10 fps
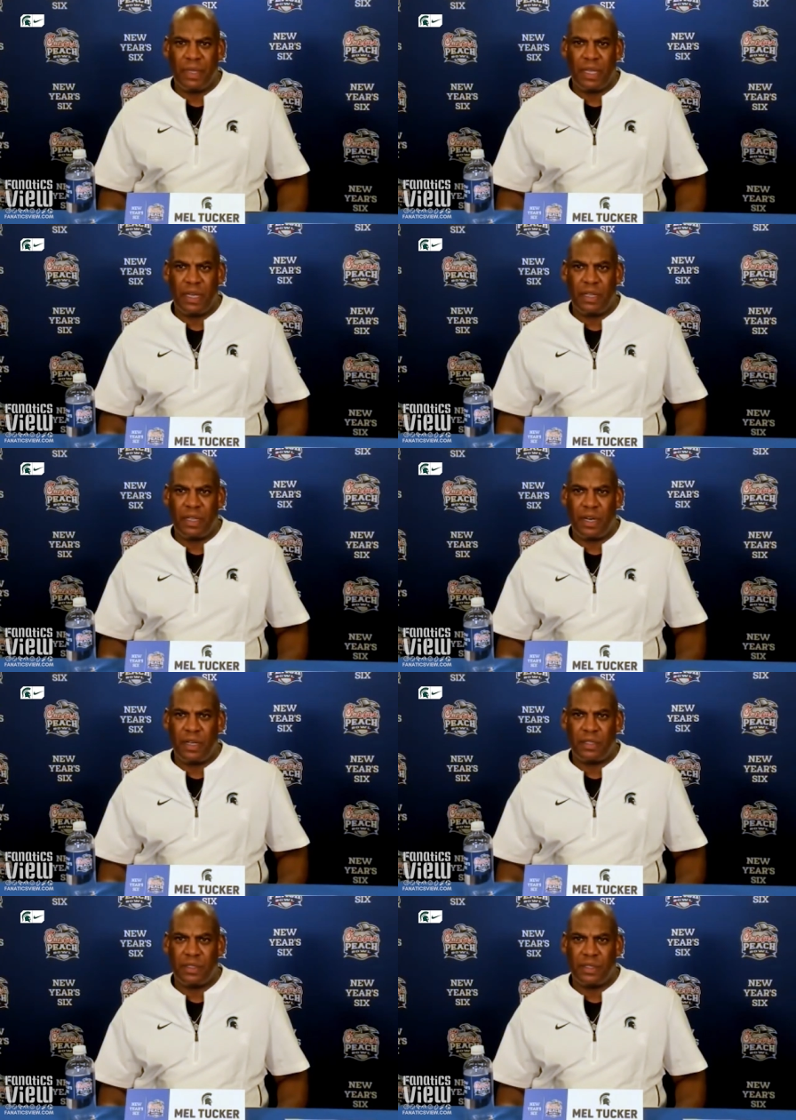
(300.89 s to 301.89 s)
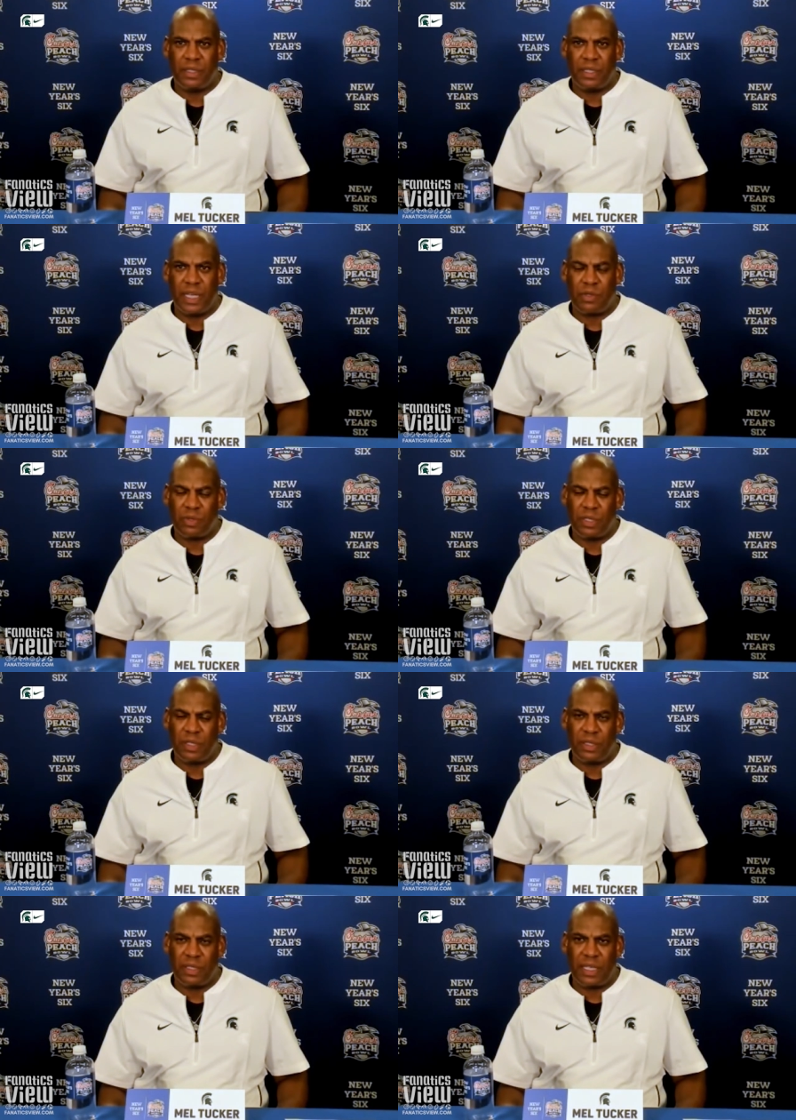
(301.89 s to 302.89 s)
and and that's you
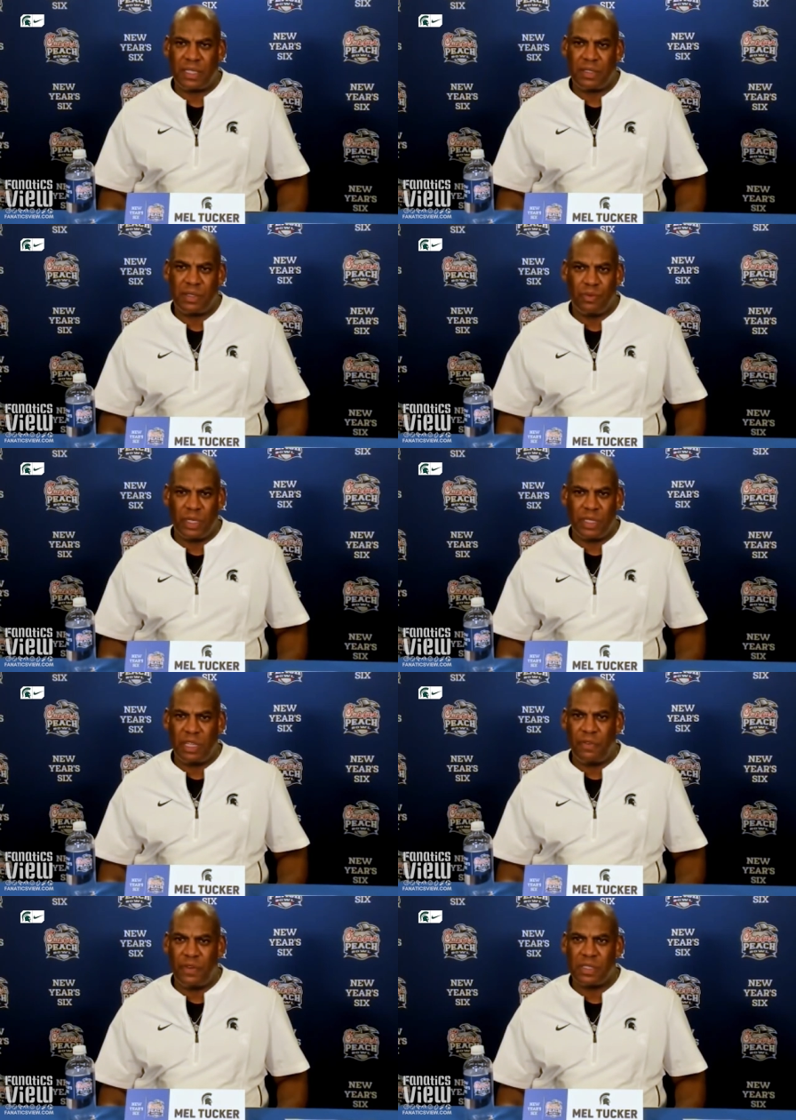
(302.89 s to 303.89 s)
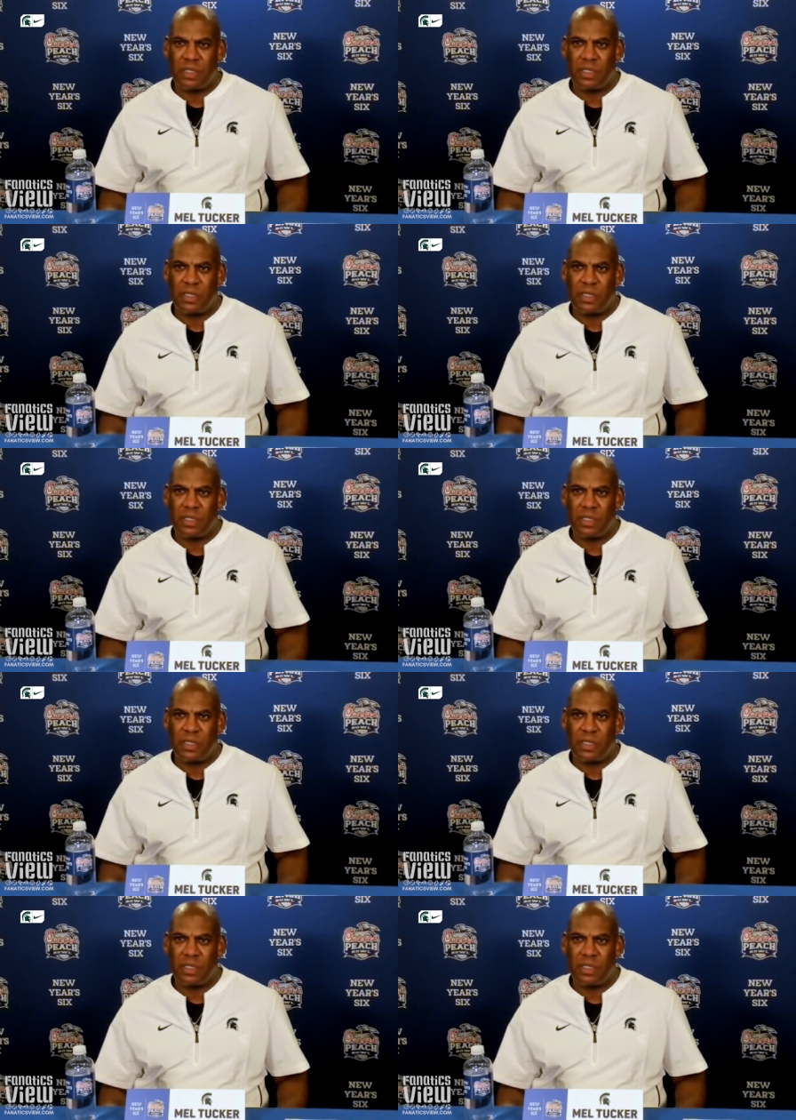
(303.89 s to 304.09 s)
know, that's what defenses